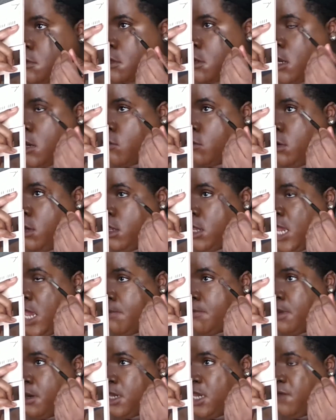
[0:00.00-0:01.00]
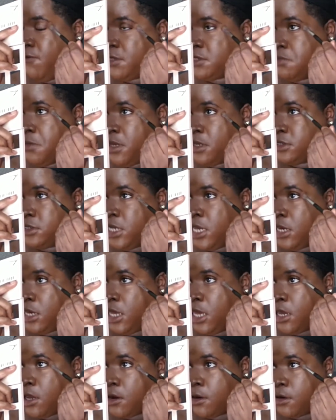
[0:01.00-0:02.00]
I really can't believe it's been 10
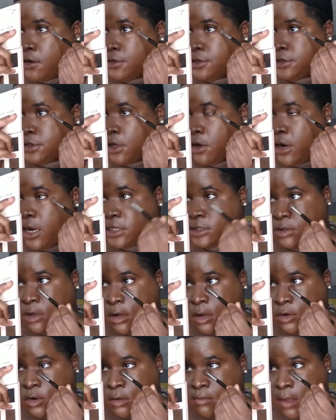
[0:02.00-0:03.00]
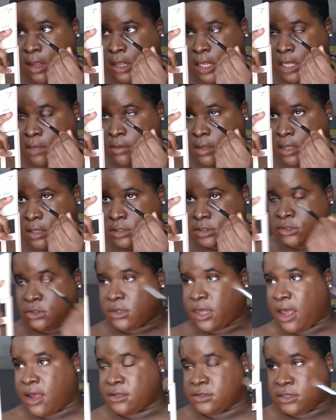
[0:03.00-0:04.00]
years. So I started doing makeup in
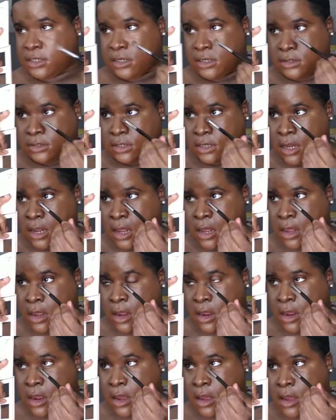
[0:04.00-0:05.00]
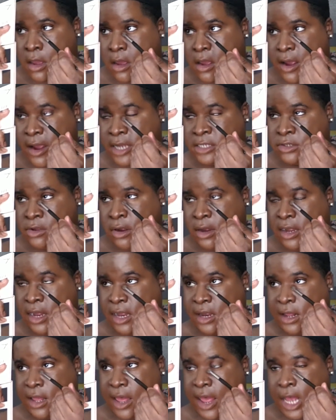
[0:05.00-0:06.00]
2000. I started
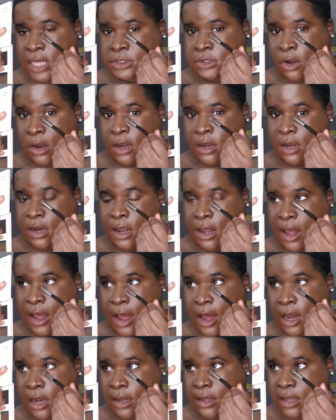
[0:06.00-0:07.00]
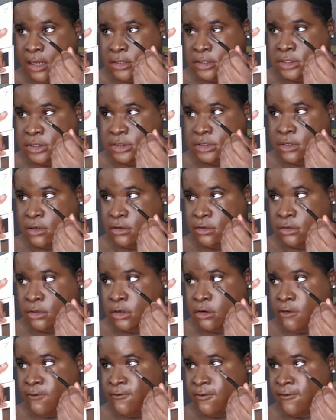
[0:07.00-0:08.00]
in college, you
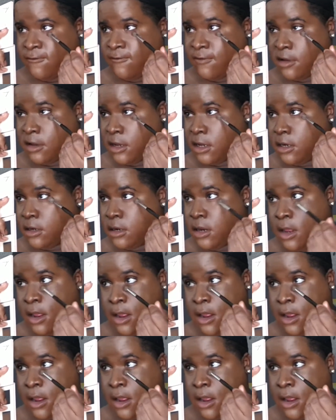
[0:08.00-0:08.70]
know, for fun.